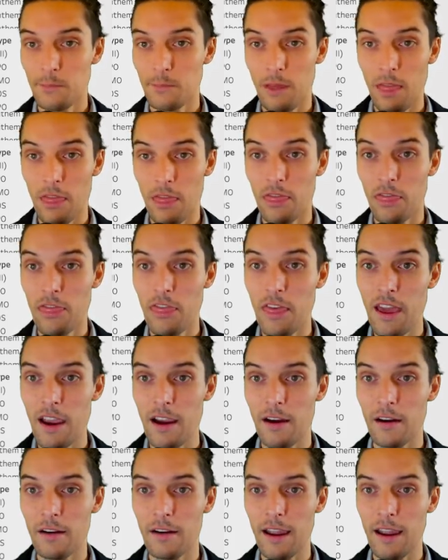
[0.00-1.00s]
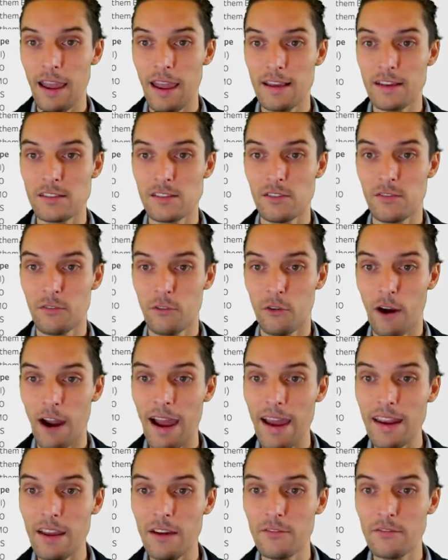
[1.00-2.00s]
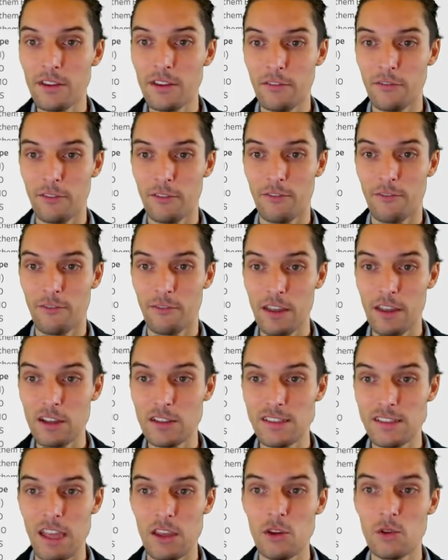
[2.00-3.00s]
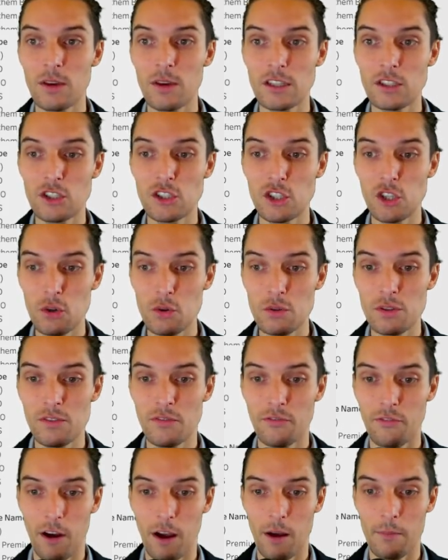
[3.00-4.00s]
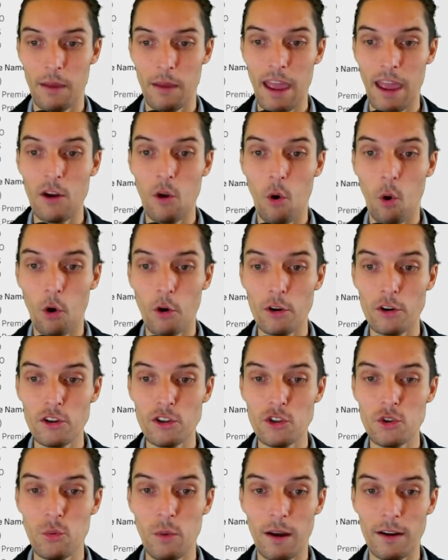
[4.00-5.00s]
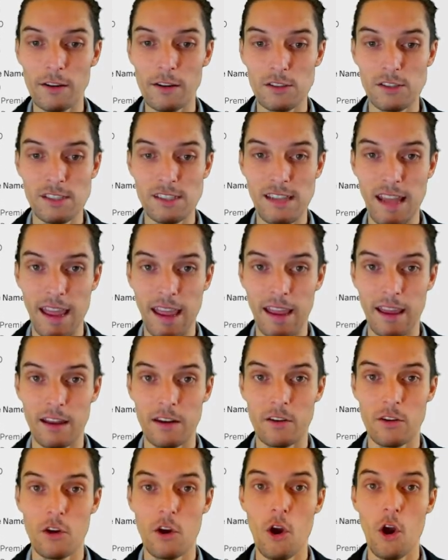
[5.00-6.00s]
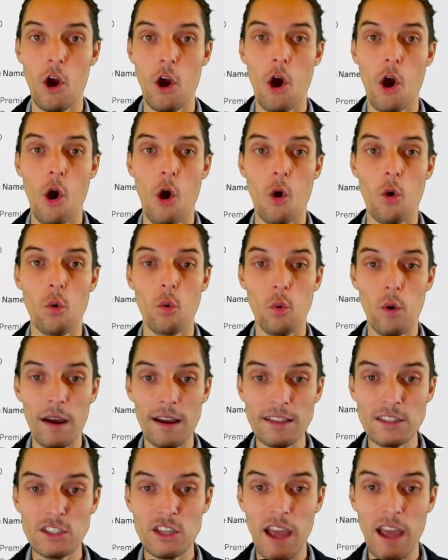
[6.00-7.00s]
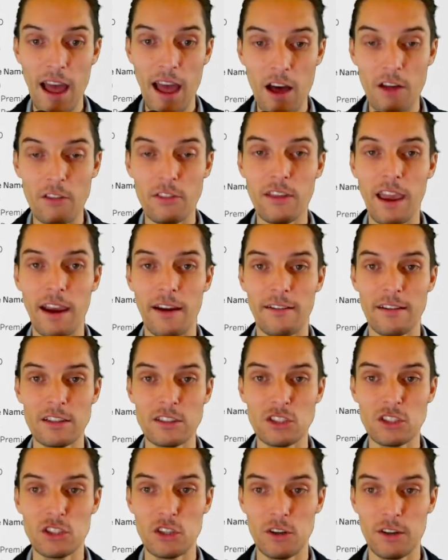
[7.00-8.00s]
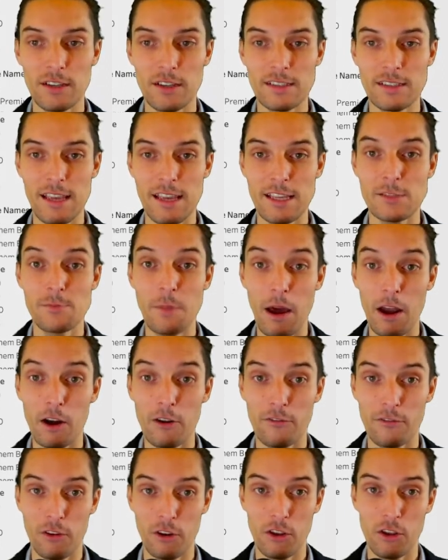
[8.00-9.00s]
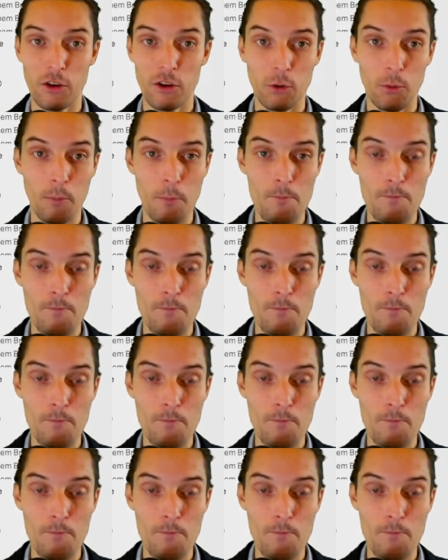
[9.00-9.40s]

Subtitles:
there is a variety of different fields that you can choose from in order to understand which healthcare insurance is better for you.